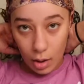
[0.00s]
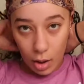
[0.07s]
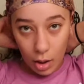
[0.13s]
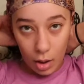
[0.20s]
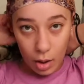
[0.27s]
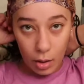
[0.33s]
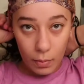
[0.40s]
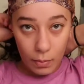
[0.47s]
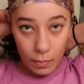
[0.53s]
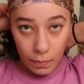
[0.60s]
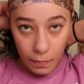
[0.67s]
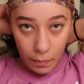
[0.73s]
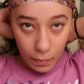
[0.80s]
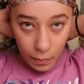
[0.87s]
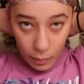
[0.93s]

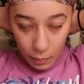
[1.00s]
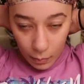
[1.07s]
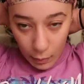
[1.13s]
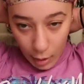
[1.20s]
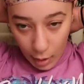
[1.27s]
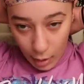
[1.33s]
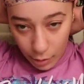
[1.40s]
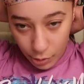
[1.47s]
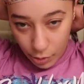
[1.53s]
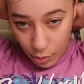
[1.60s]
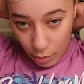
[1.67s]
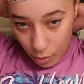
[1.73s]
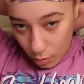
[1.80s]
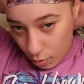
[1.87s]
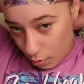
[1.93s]
um extra
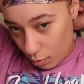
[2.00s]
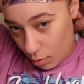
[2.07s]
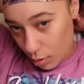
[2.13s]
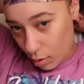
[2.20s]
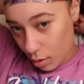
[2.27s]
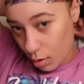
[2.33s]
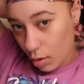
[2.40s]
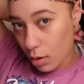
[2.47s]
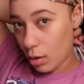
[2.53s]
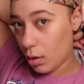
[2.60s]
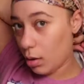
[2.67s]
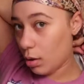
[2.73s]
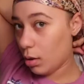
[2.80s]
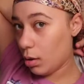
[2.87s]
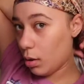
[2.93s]
holds,
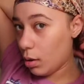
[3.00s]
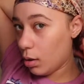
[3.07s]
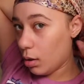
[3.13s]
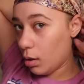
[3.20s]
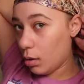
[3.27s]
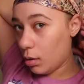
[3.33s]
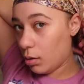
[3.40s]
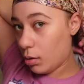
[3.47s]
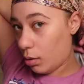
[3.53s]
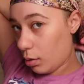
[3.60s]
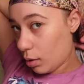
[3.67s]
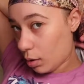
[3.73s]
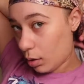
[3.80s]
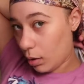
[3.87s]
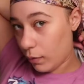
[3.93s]
so you
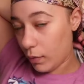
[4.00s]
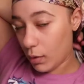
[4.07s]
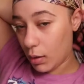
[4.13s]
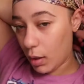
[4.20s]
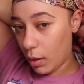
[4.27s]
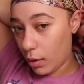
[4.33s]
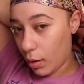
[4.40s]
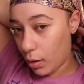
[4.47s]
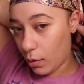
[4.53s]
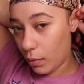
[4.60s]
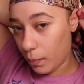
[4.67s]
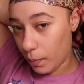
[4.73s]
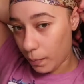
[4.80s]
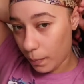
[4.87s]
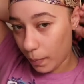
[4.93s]
can leave this hair
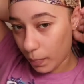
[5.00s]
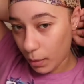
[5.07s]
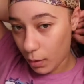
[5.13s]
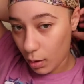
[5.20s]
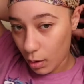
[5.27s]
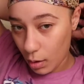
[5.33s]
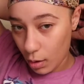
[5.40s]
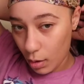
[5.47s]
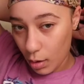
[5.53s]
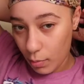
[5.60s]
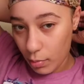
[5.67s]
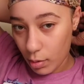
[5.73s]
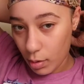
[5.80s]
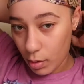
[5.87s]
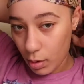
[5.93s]
out.
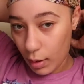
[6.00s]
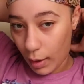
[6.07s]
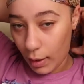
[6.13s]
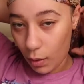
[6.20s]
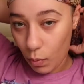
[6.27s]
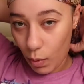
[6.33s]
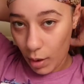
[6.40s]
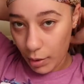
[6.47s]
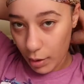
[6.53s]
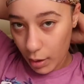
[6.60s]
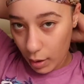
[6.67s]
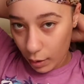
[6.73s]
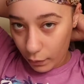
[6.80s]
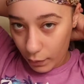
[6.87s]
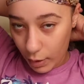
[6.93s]
But like while you're
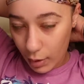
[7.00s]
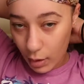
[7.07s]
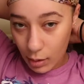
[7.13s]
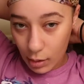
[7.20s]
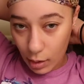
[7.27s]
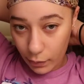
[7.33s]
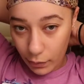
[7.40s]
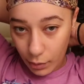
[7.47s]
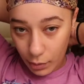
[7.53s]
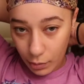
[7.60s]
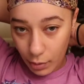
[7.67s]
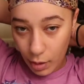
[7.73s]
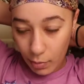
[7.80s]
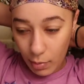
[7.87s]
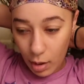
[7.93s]
getting ready and stuff or
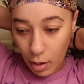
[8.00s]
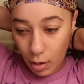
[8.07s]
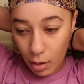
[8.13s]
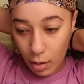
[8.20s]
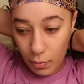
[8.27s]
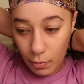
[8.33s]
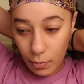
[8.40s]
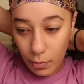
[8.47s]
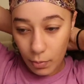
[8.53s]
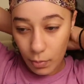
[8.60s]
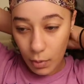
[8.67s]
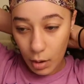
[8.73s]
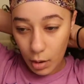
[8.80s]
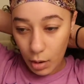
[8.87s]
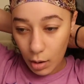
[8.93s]
doing your makeup,
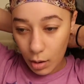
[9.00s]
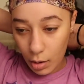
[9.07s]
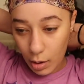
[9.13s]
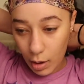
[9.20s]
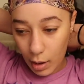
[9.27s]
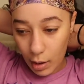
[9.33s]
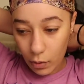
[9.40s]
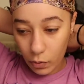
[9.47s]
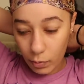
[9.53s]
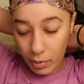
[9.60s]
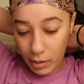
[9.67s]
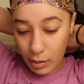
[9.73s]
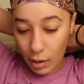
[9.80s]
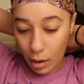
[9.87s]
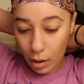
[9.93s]
your hair will
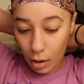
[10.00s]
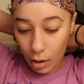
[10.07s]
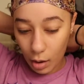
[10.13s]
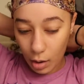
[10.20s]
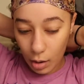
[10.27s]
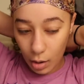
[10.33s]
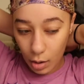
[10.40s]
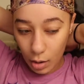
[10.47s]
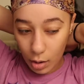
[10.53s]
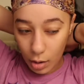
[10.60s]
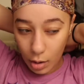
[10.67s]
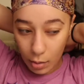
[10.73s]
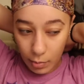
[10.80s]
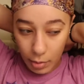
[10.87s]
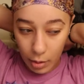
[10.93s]
be setting.
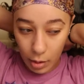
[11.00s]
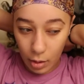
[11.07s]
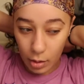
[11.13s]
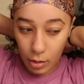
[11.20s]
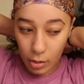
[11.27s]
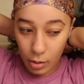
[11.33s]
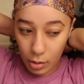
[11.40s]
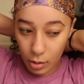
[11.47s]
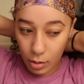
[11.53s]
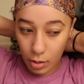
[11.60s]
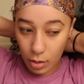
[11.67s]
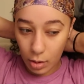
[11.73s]
in place.